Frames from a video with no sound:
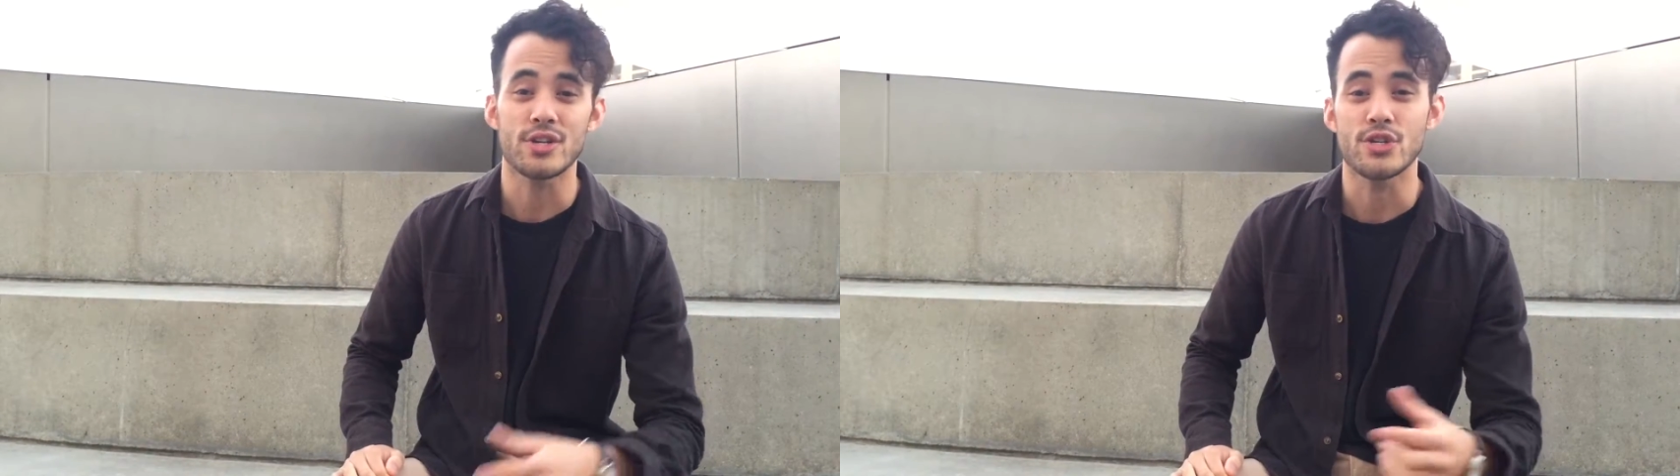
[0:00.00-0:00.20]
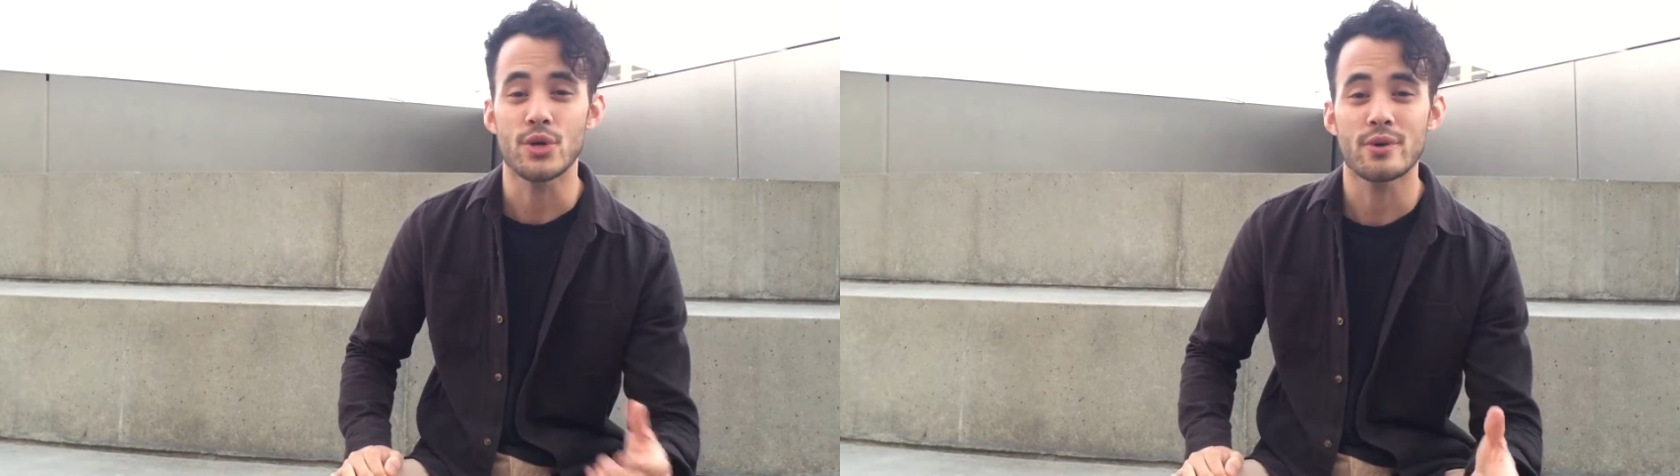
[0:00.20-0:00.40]

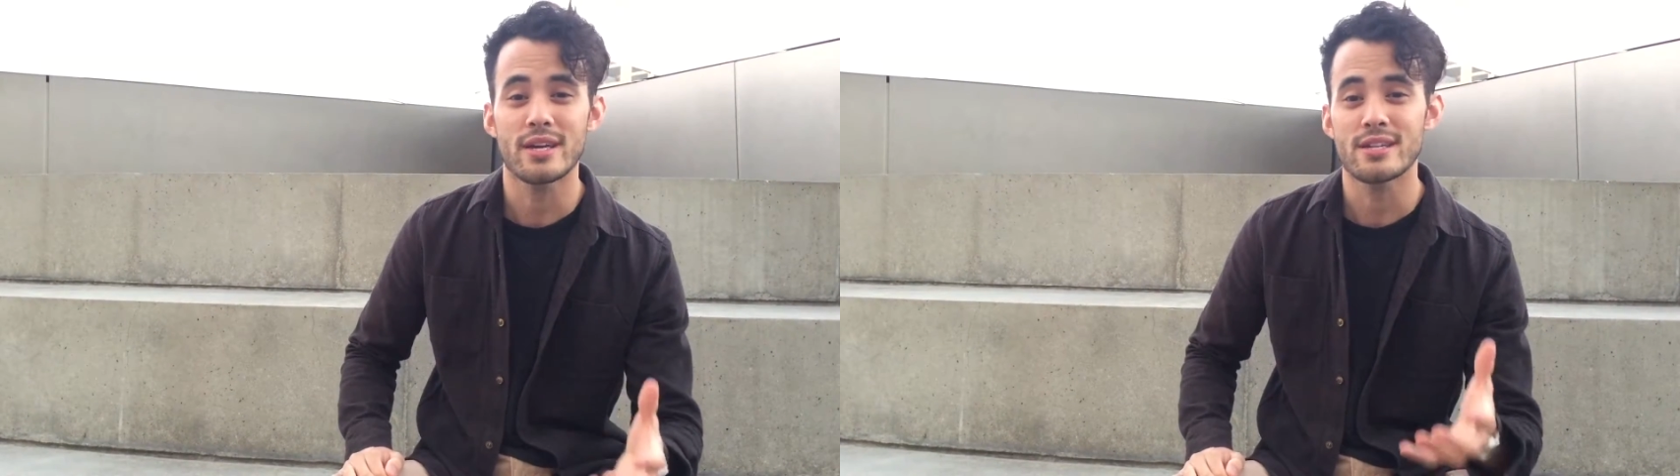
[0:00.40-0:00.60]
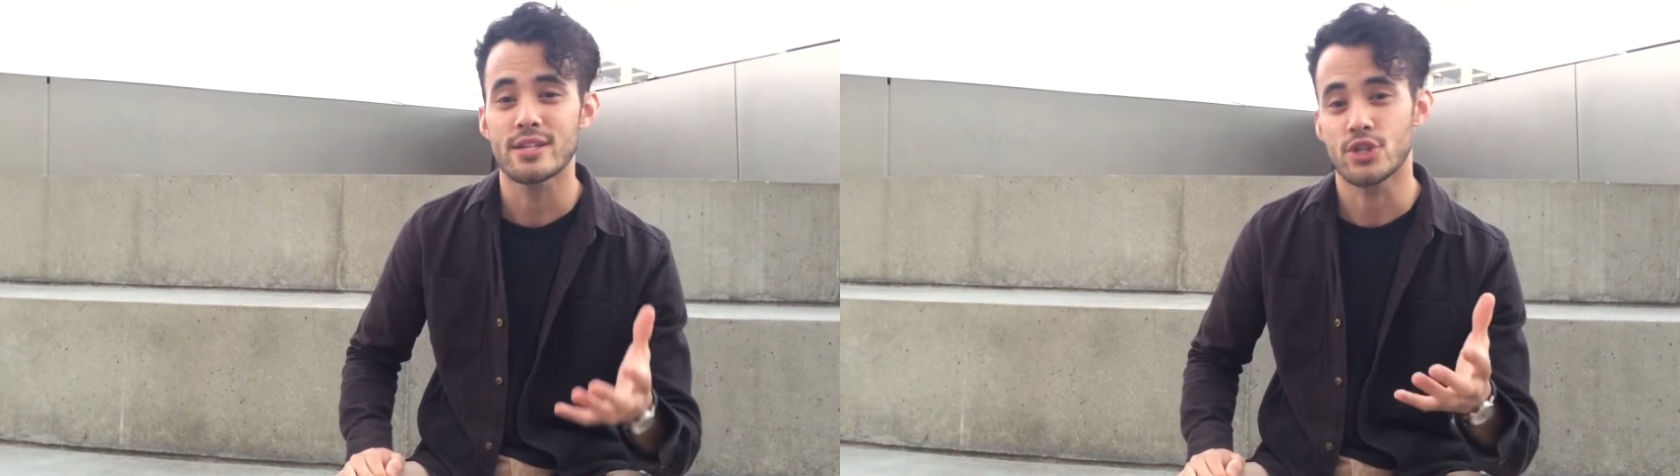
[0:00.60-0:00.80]
could
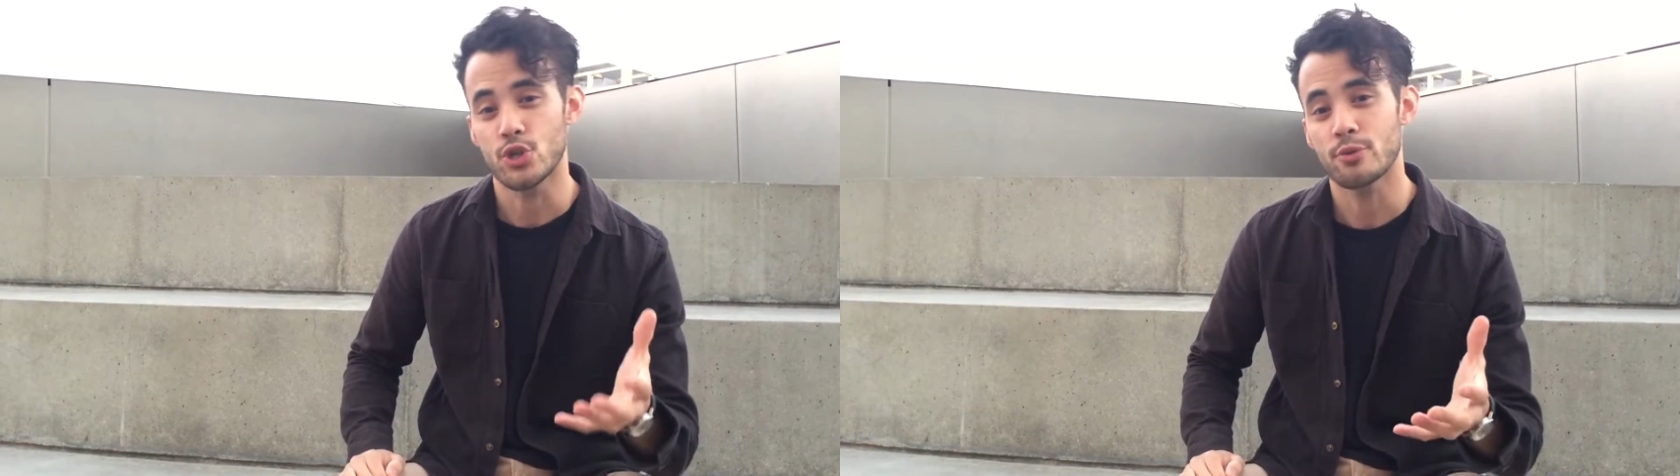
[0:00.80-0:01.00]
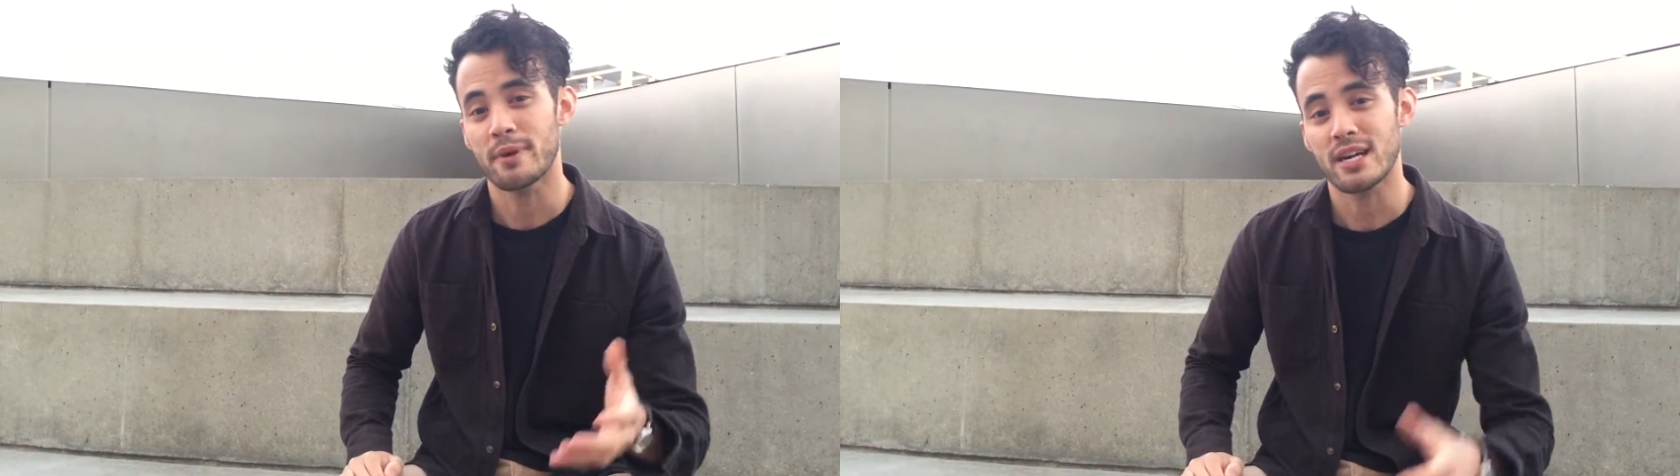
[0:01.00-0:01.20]
donate to
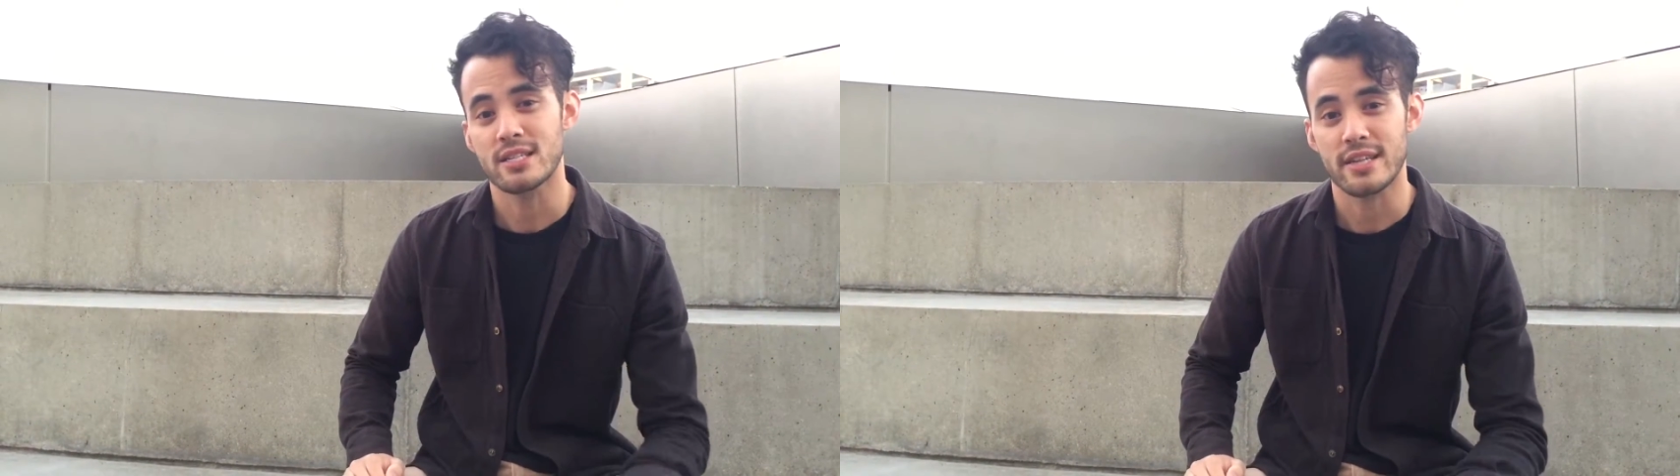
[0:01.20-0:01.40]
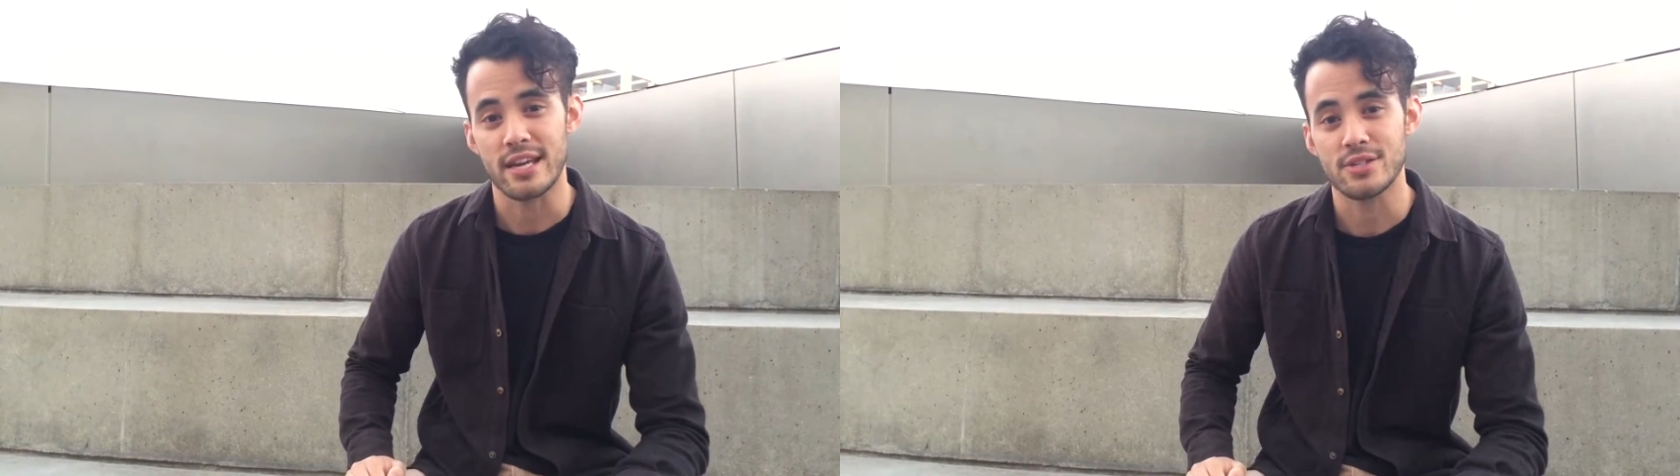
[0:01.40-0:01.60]

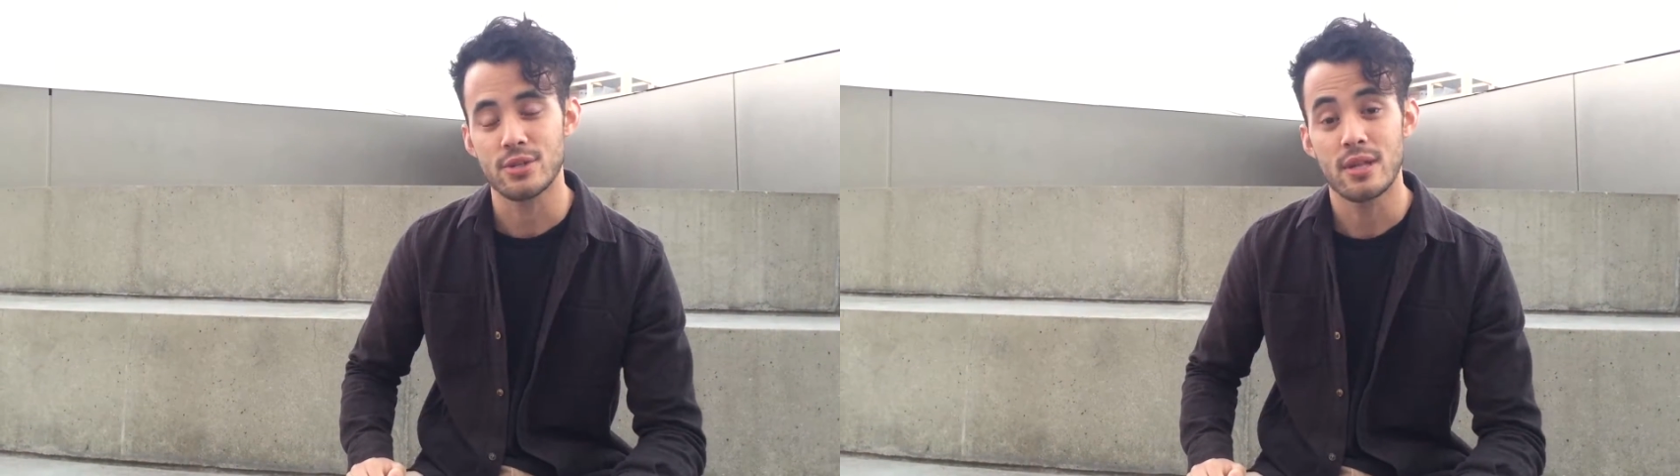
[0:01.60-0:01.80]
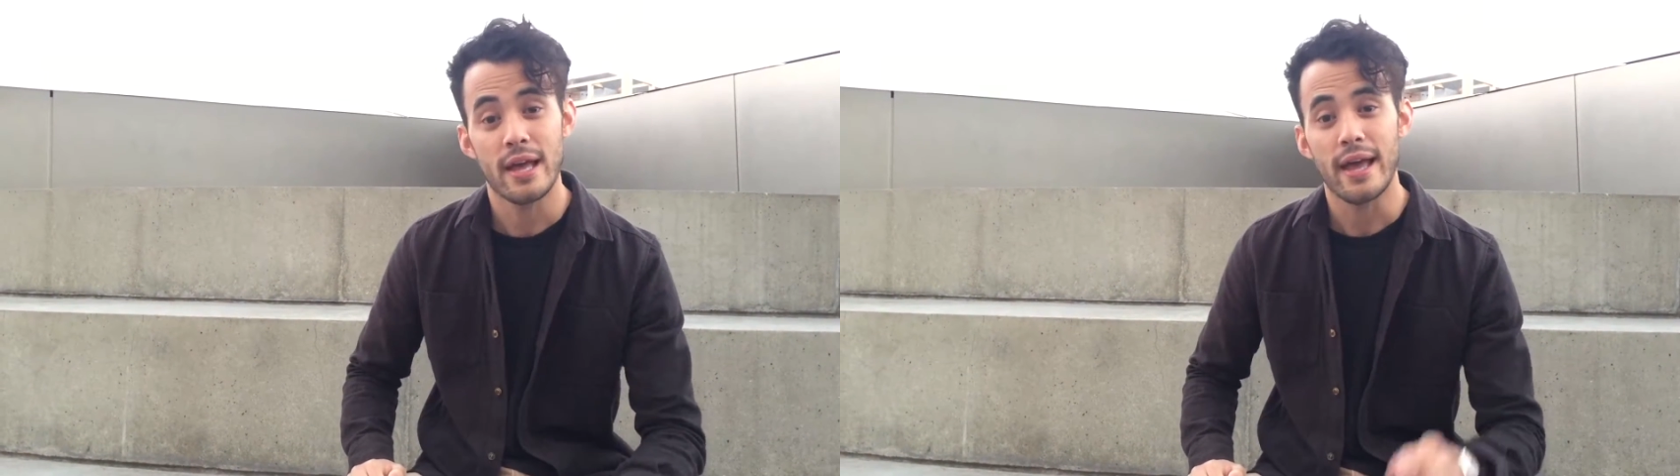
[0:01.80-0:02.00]
Jukebox Castle